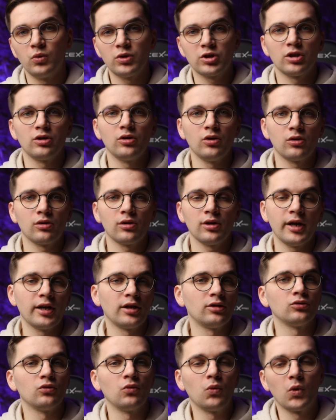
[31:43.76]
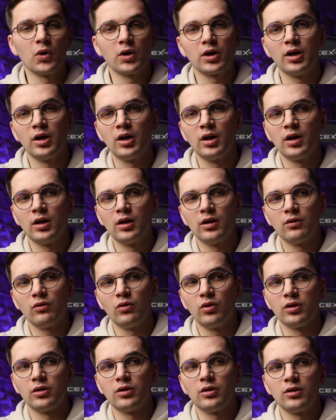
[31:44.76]
which I don't like to work
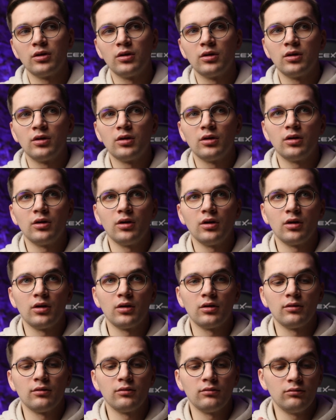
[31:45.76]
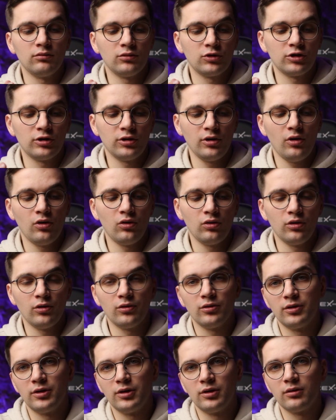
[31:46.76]
with slow
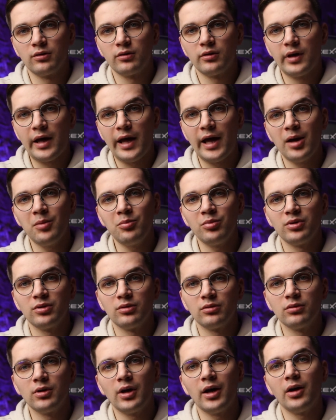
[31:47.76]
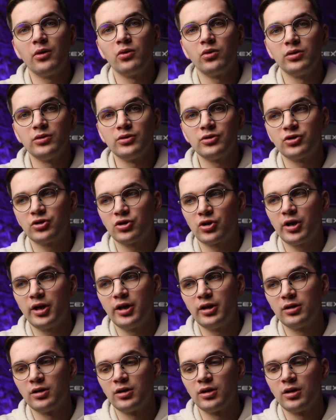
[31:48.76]
loading app. I will
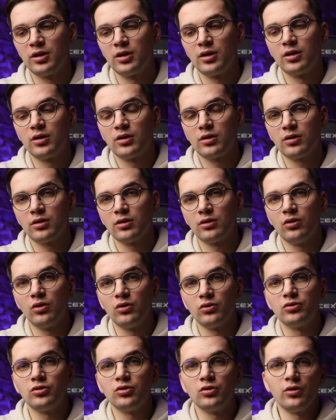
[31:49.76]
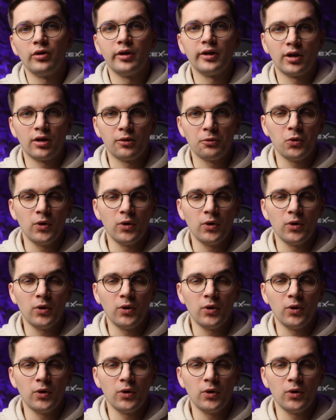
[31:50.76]
straight go to another